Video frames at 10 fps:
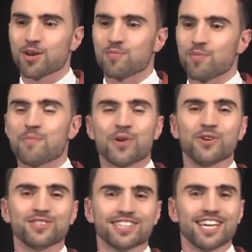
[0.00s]
My
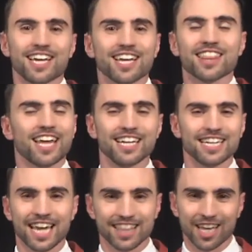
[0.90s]
parents are here. They didn't
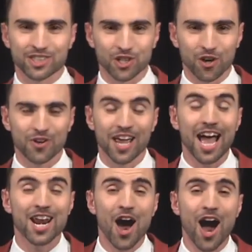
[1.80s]
get that joke.
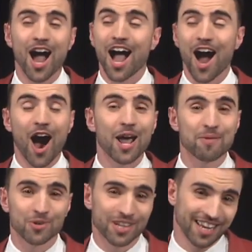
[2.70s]
And I
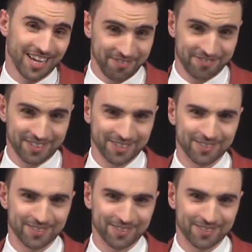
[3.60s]
am relieved.